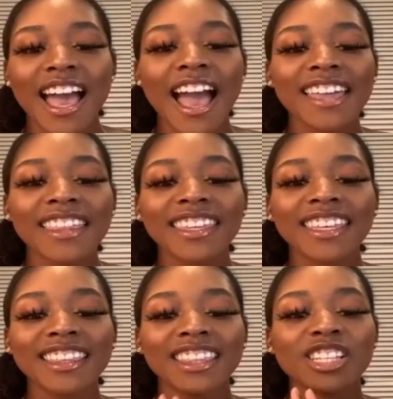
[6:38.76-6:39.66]
I
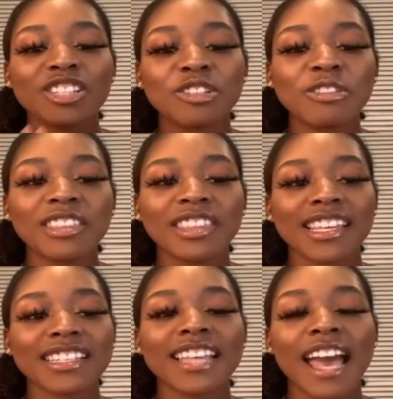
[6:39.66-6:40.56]
think the 2
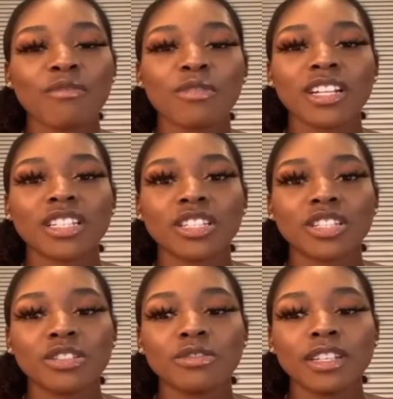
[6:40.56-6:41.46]
things that I wanted to
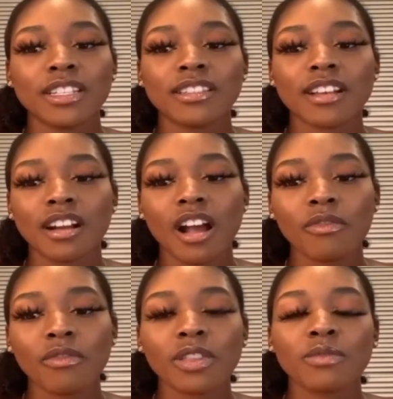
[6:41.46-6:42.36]
do and start off
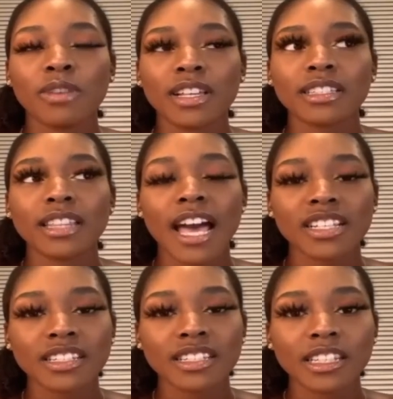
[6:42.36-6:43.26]
with was
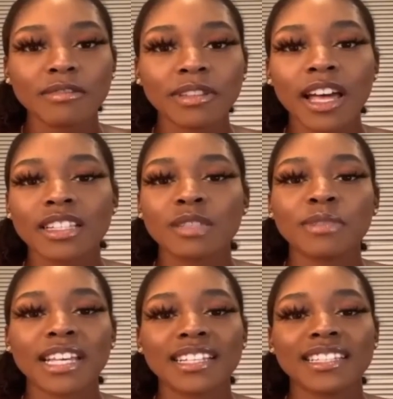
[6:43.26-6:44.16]
lashes and lip gloss
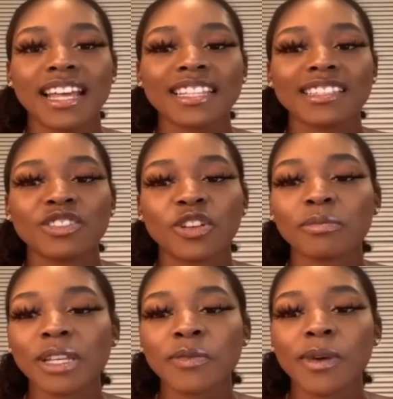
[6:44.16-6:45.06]
because that's
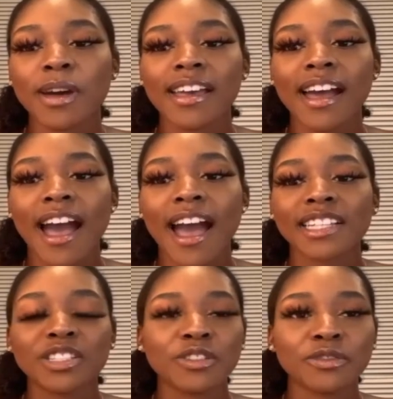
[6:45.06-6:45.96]
normally what I
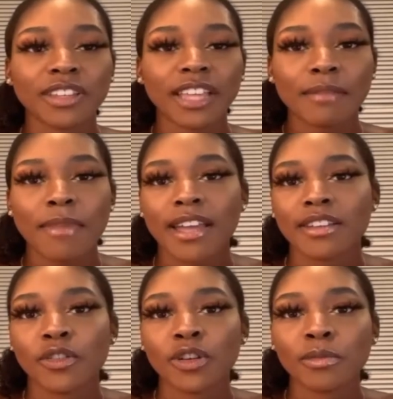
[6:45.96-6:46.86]
do for, like, my
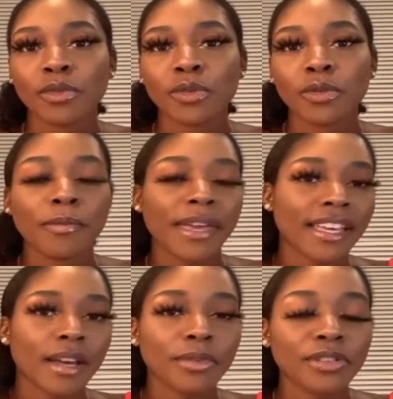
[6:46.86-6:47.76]
normal
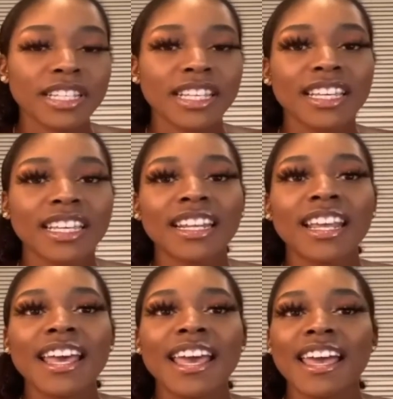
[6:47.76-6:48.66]
makeup routine,
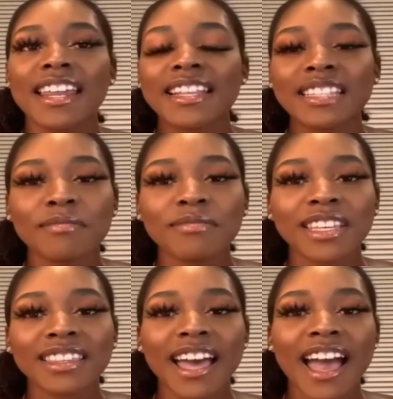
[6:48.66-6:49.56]
and it's
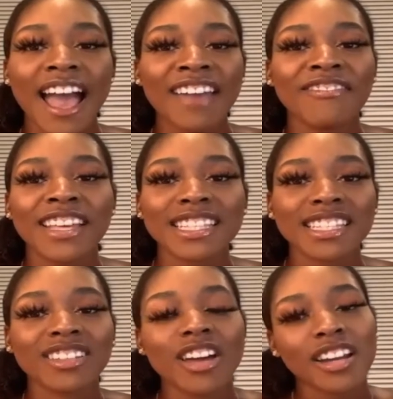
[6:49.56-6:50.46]
something that I invested
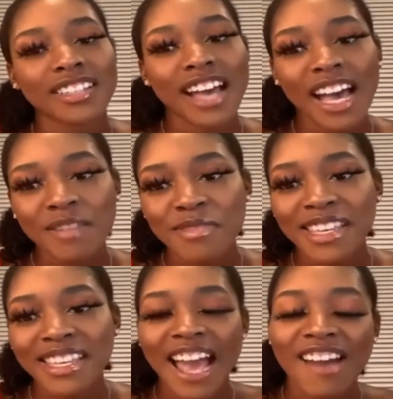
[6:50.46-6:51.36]
a lot of time
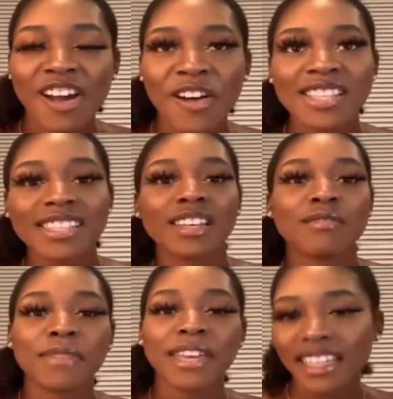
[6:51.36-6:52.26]
in. I would always look up
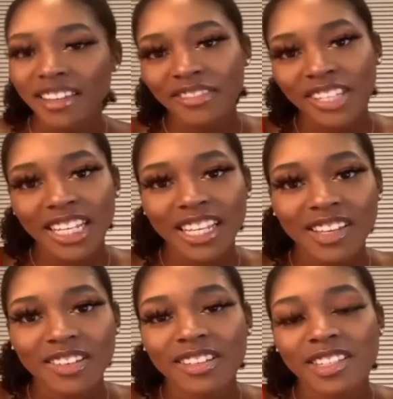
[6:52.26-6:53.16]
makeup
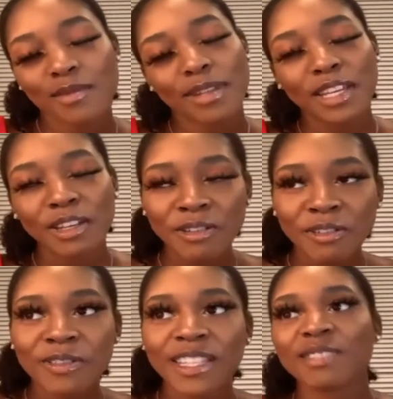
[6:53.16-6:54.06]
videos, like,
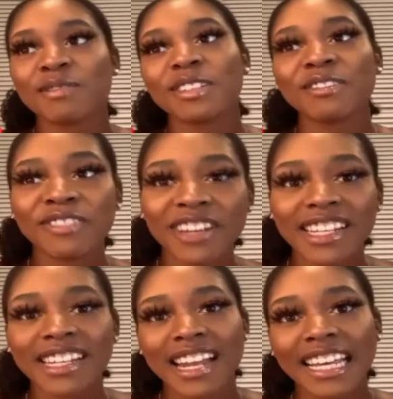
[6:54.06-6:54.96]
"Ooh, that's really fun
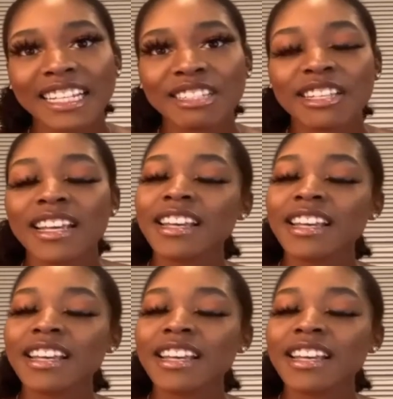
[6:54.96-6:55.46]
and nice."